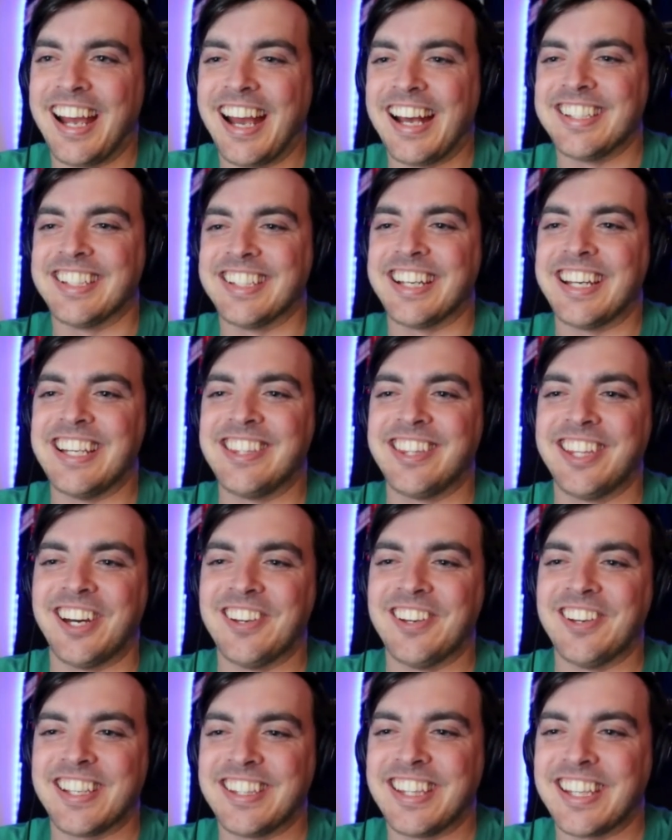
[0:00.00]
as an
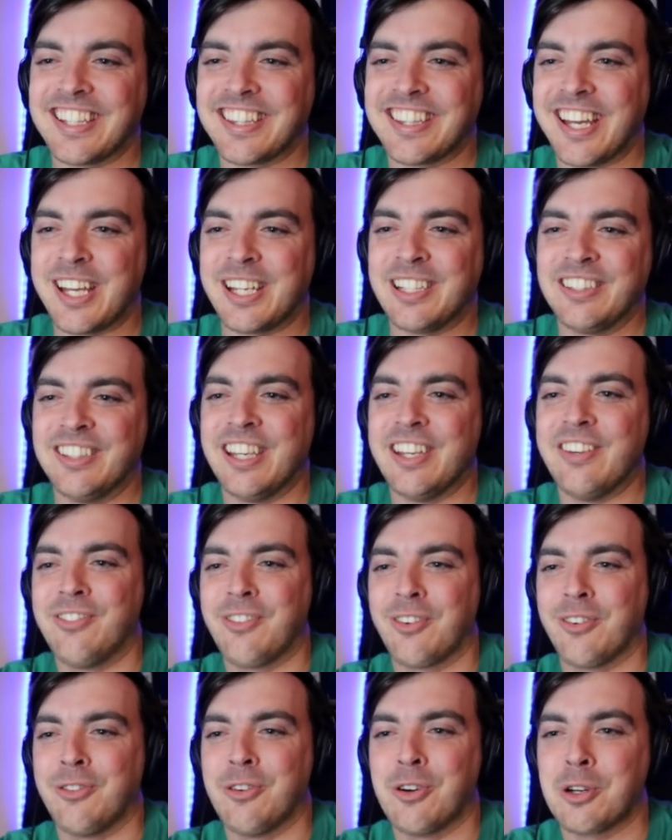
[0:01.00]
ethos. I think they live
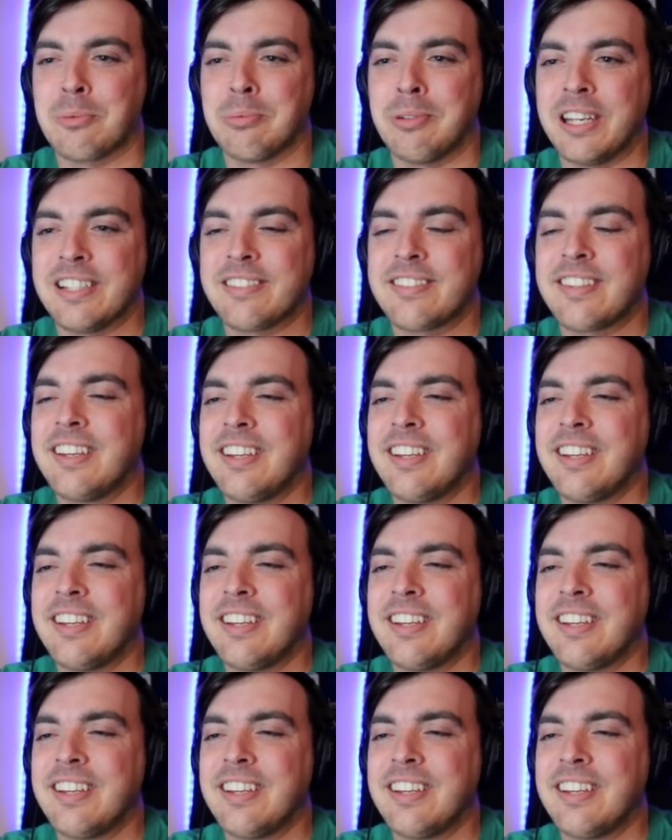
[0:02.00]
for fourth place.